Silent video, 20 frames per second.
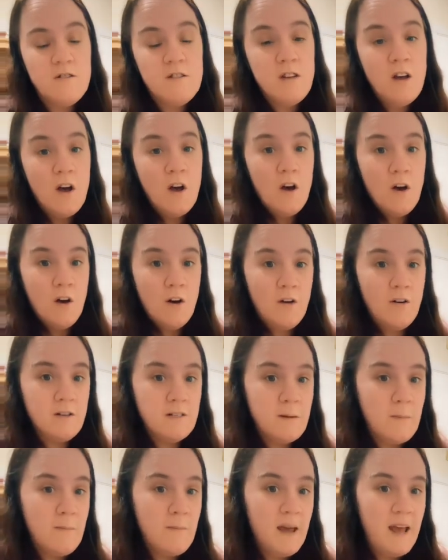or some
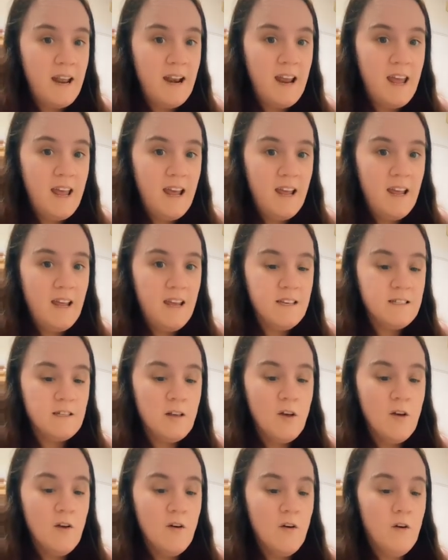mayonnaise,
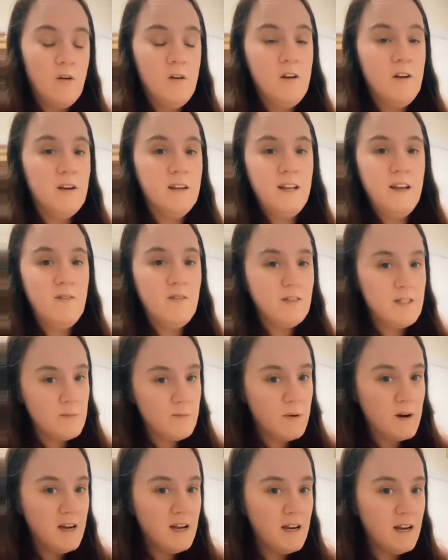or you could even
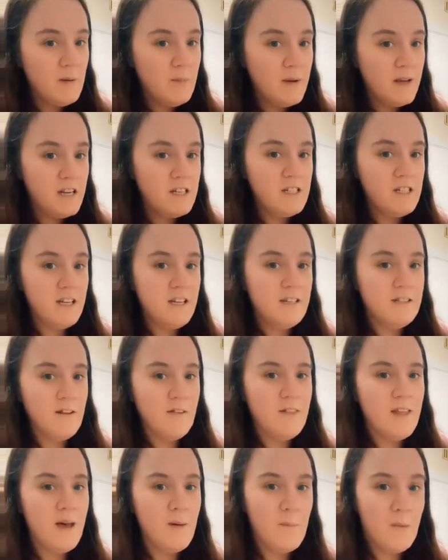sprinkle a bit of cheese on there,
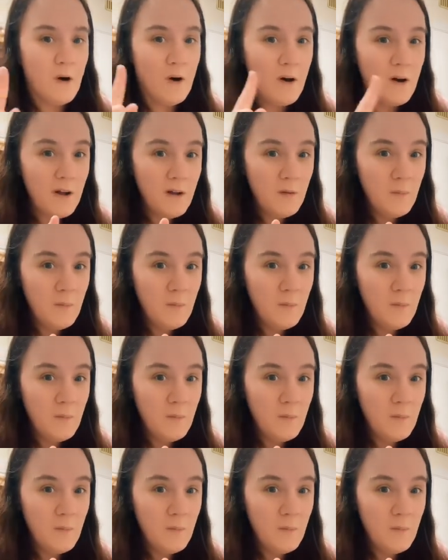but I'm being